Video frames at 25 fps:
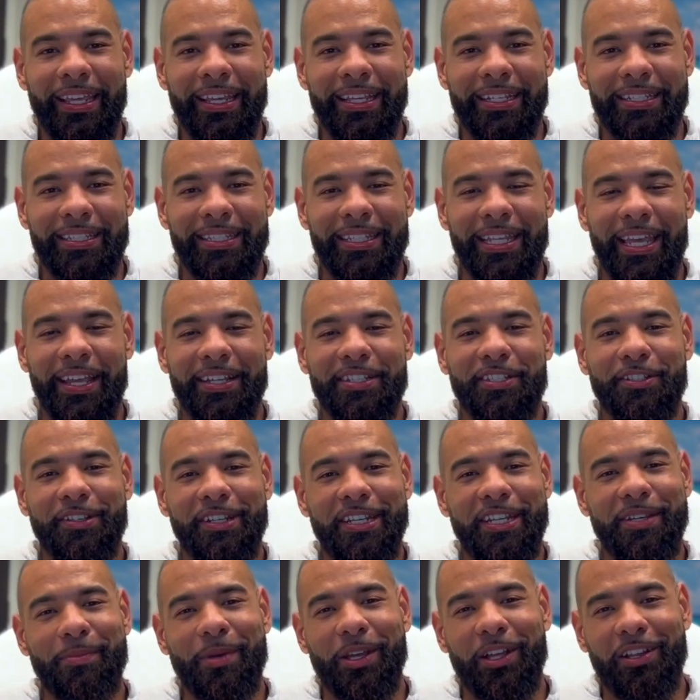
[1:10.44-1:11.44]
Text or
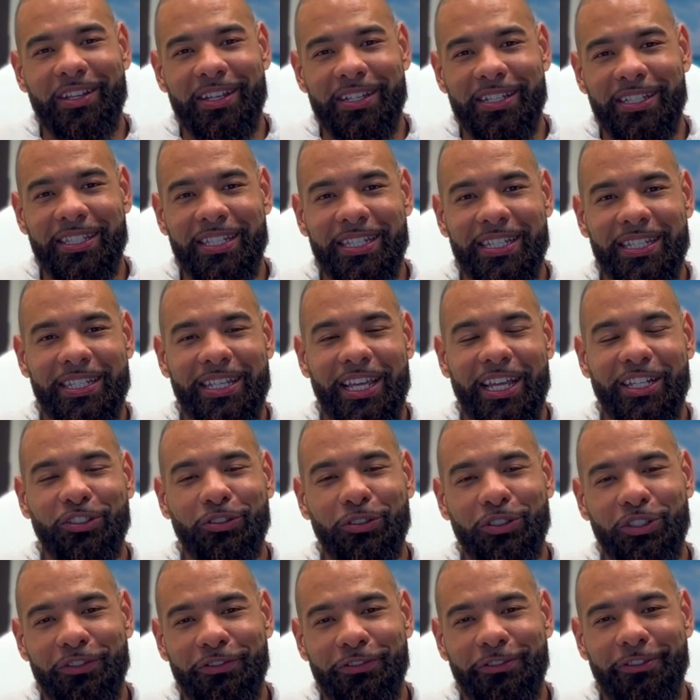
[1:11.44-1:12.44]
email us to
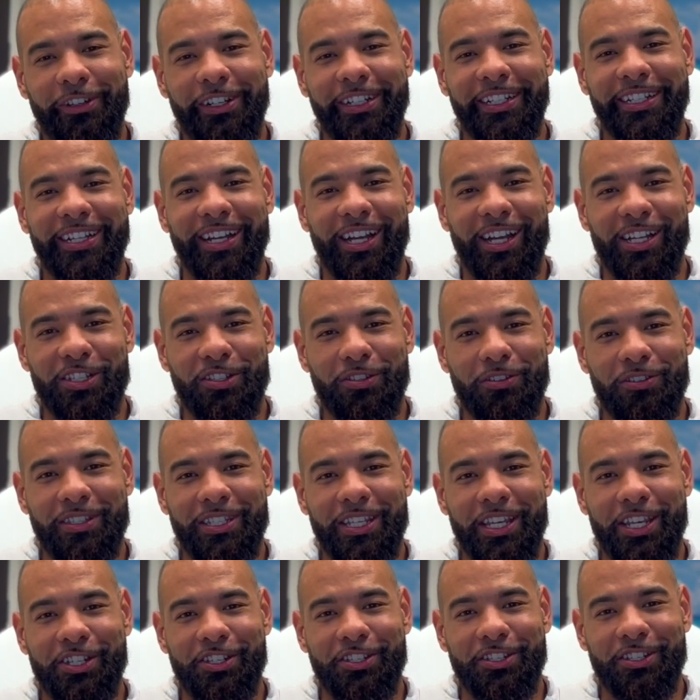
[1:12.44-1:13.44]
schedule your free
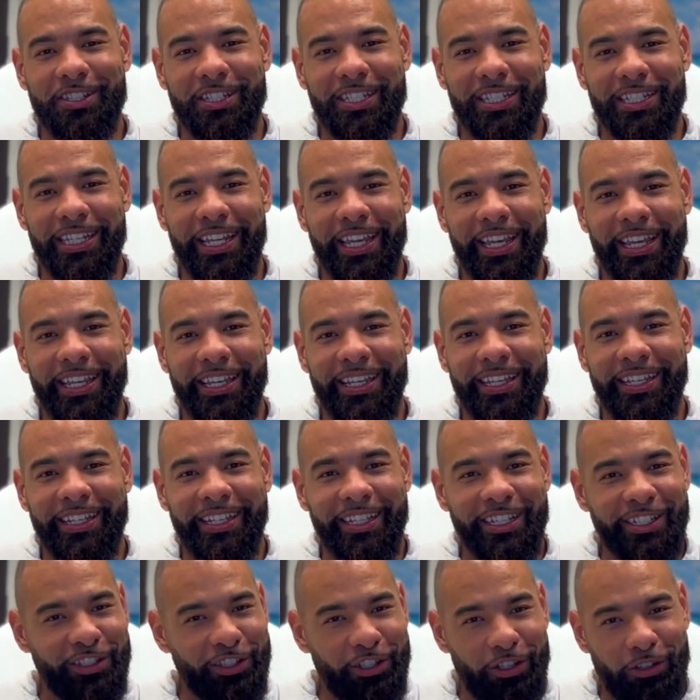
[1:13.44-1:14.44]
consultation today.
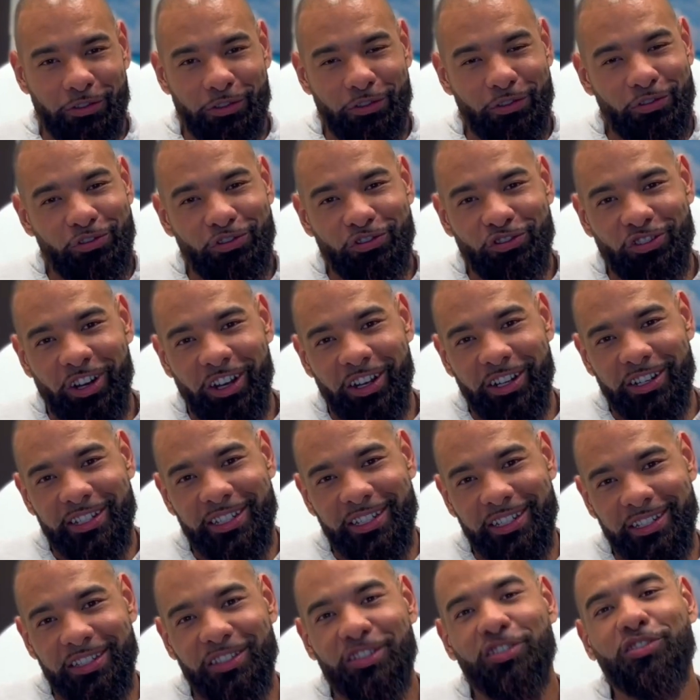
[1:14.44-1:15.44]
Don't do
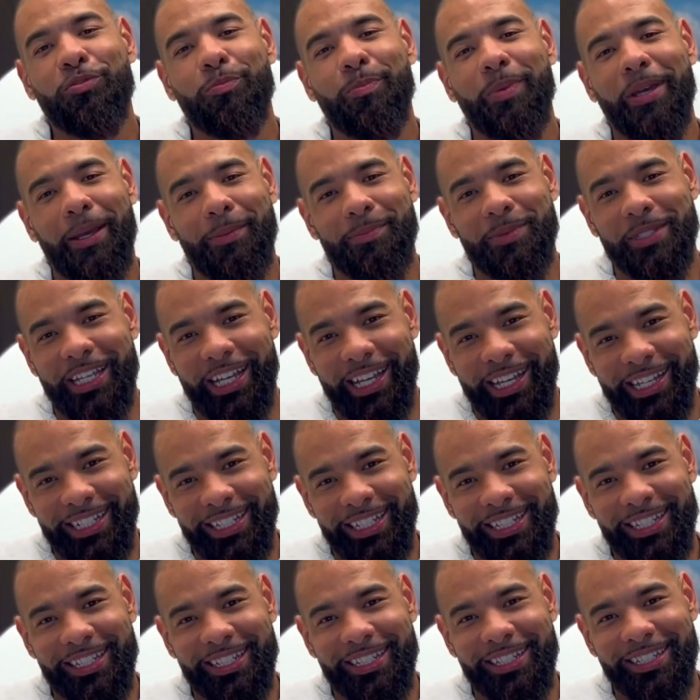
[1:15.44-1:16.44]
drugs, do peptides.